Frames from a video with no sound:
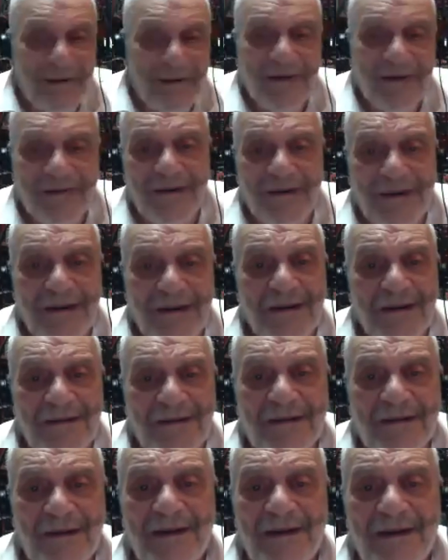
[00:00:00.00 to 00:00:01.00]
right.
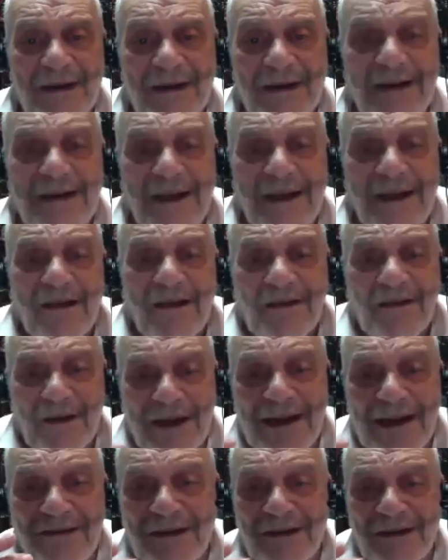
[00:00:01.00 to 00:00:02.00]
So
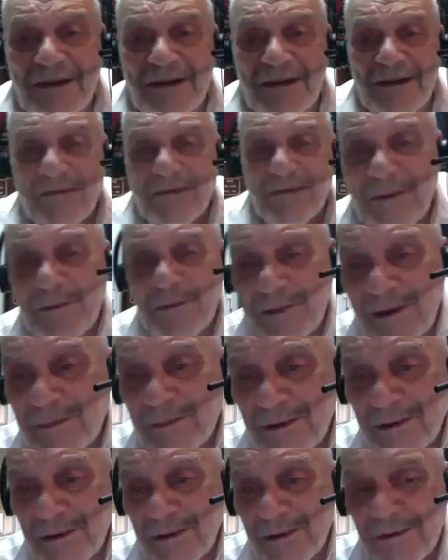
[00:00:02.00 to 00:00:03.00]
that's it.
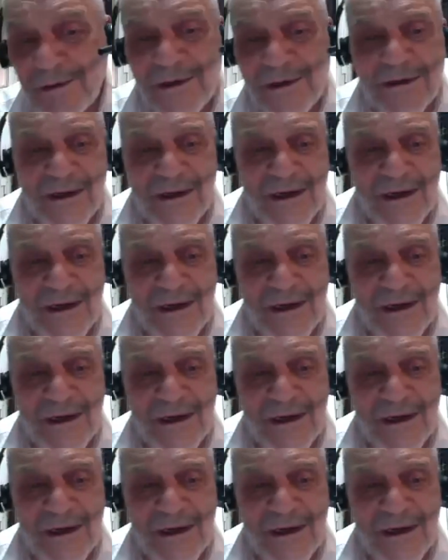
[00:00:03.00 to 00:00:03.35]
People worked on